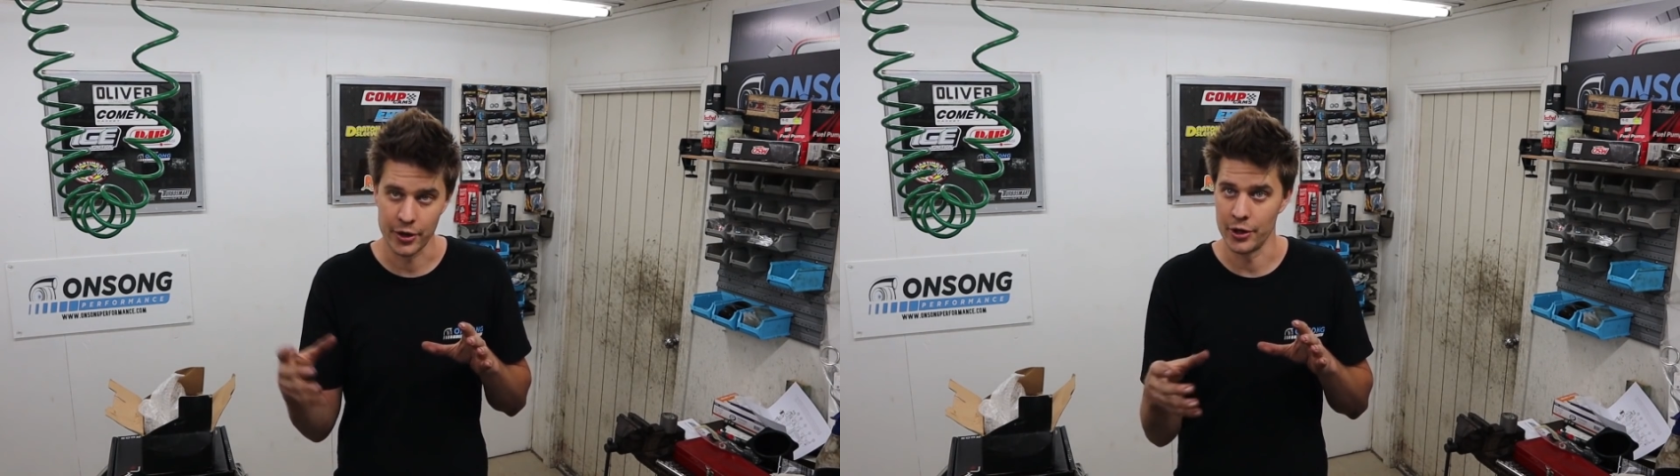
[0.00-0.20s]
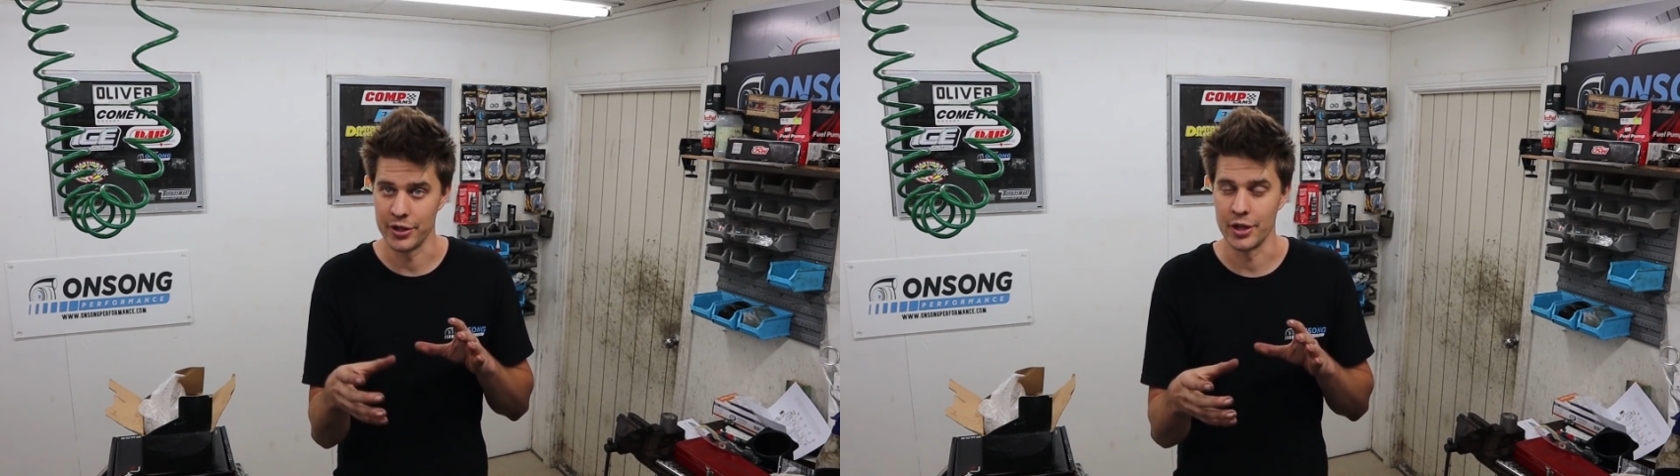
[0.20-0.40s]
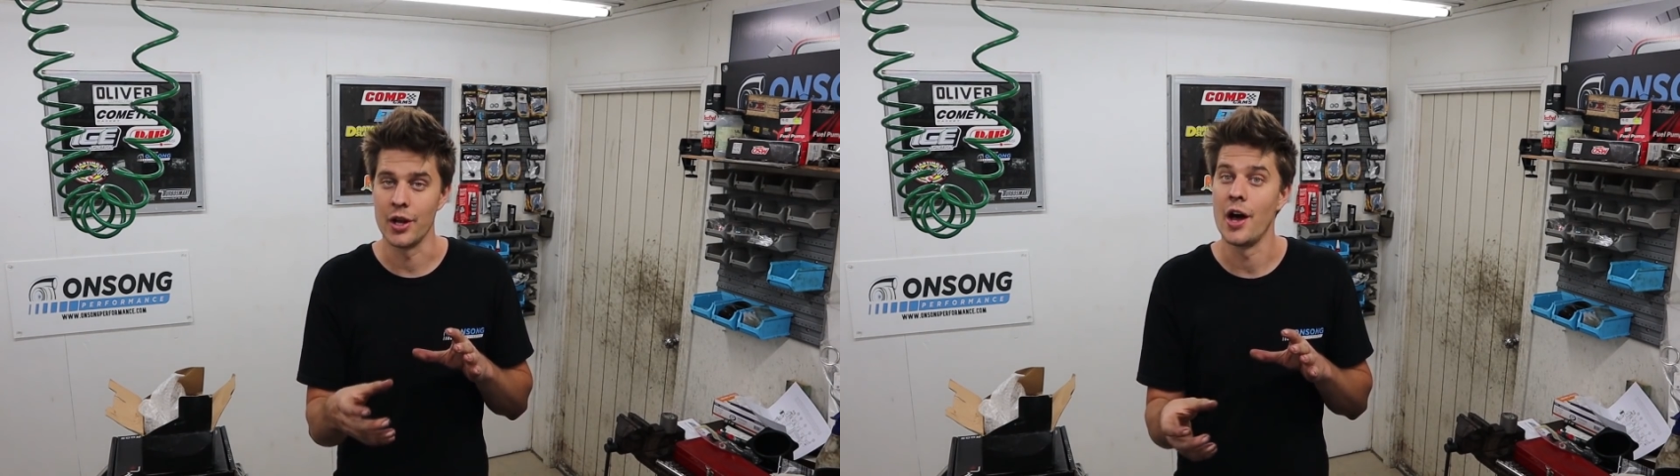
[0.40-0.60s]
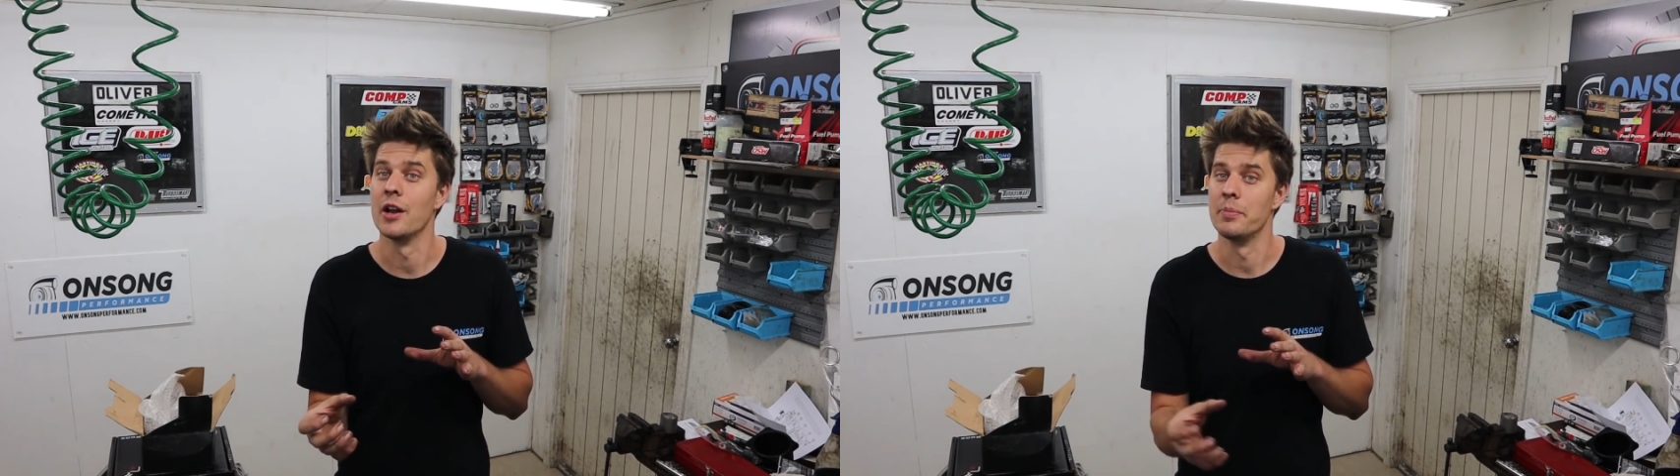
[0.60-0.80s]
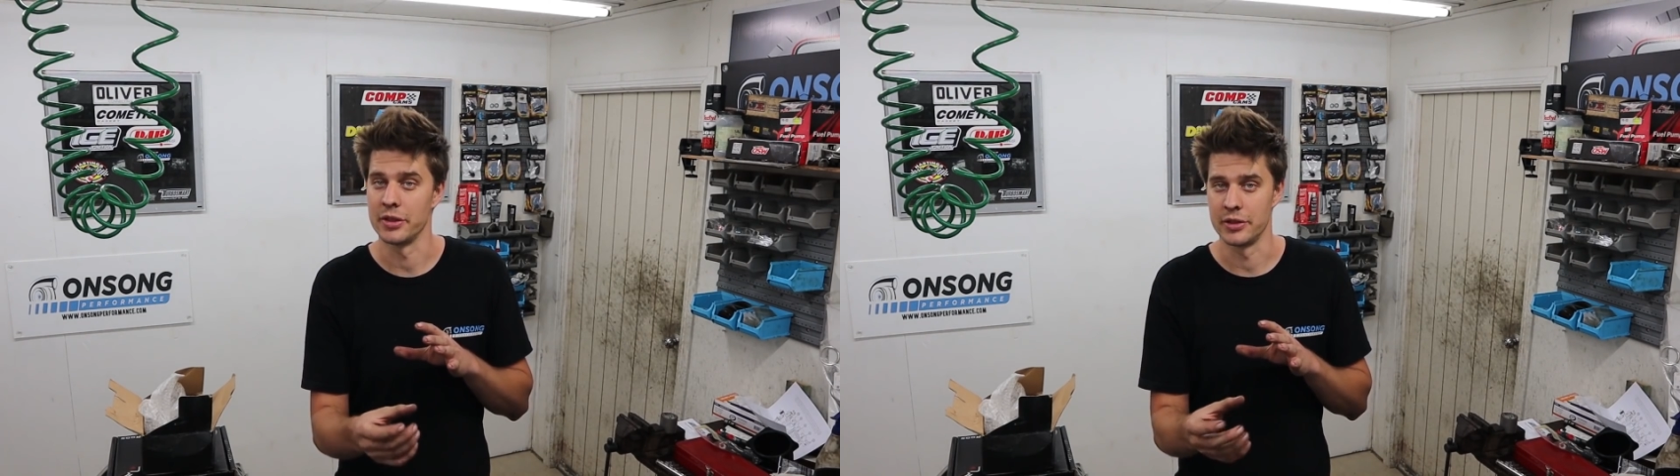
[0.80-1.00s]
not only the
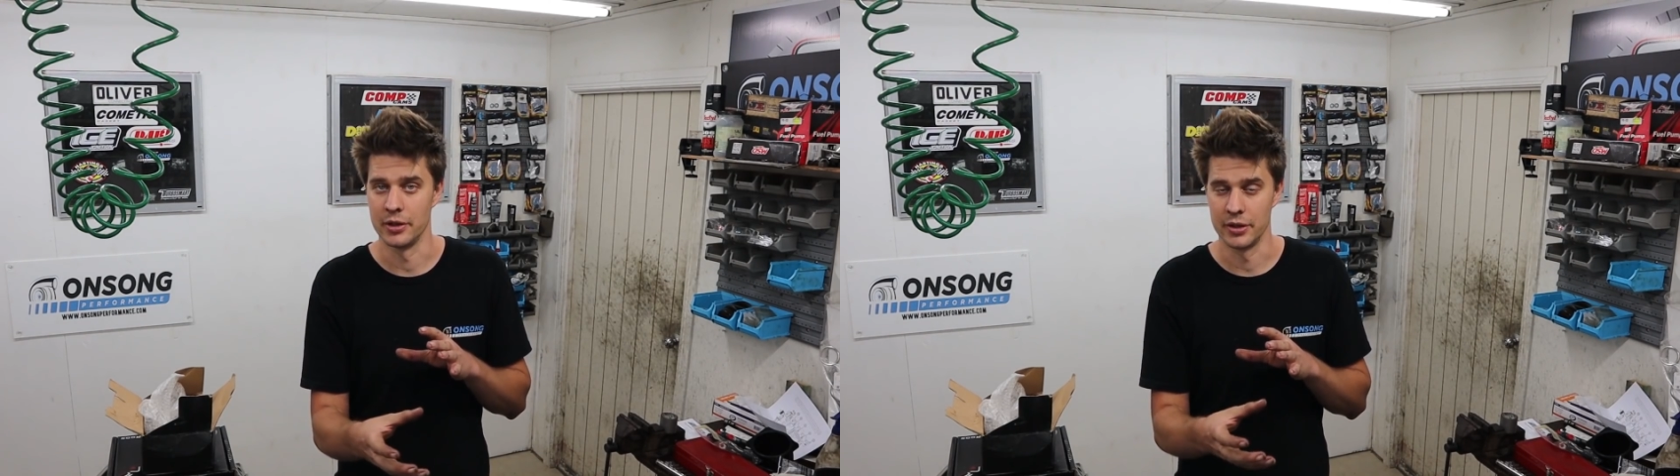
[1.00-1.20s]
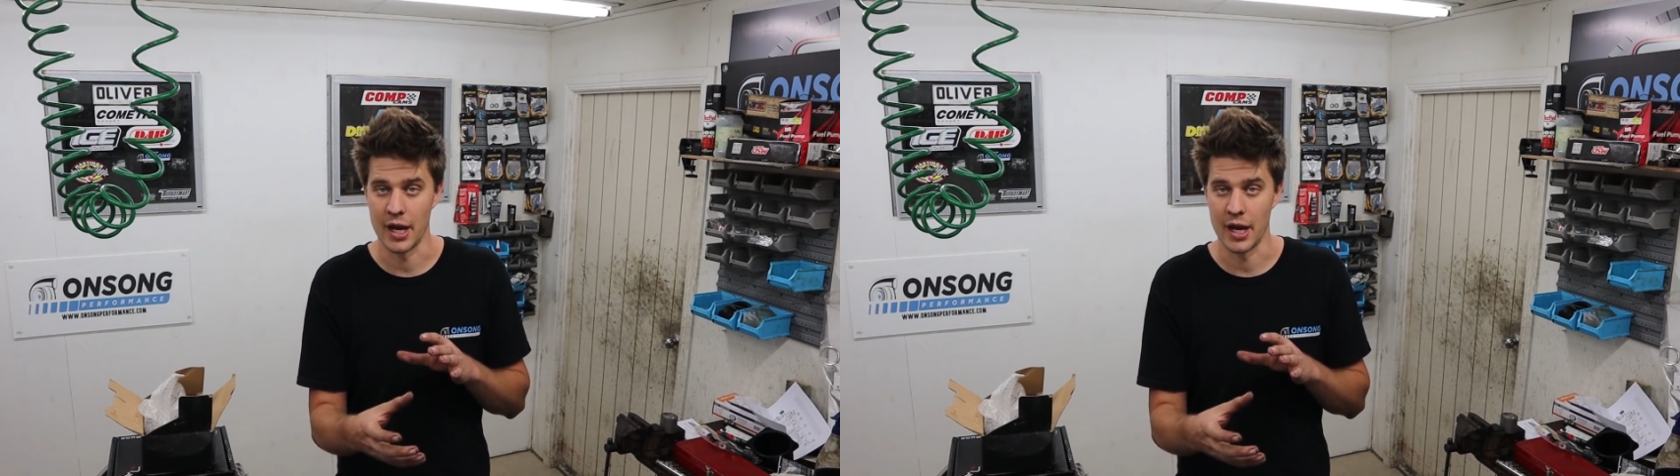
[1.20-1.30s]
liner, but the,